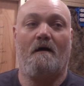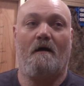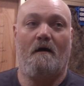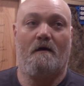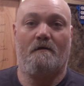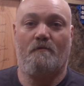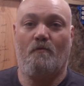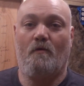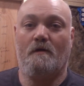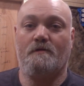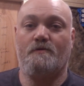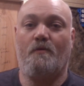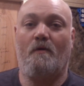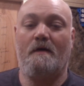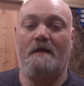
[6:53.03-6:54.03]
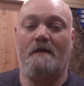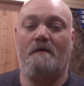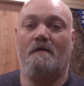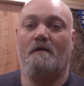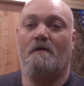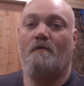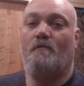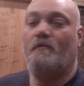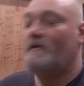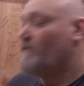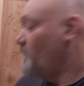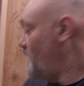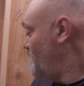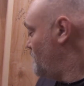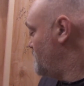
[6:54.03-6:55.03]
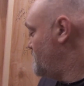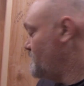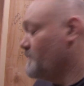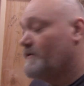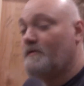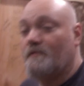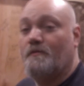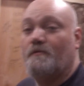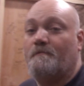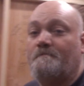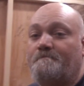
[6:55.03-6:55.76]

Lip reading: on 120. We were able to do